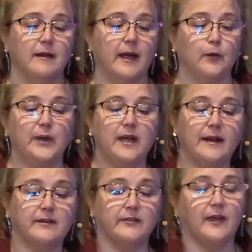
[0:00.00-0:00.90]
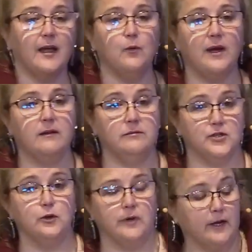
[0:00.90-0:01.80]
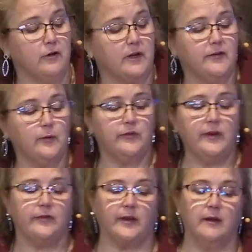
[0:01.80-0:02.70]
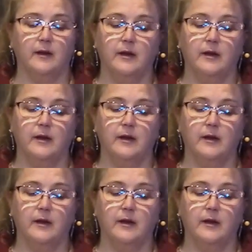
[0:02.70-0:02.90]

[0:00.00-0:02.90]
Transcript: And we'd like to say, well, shoot, here it is, it was easy.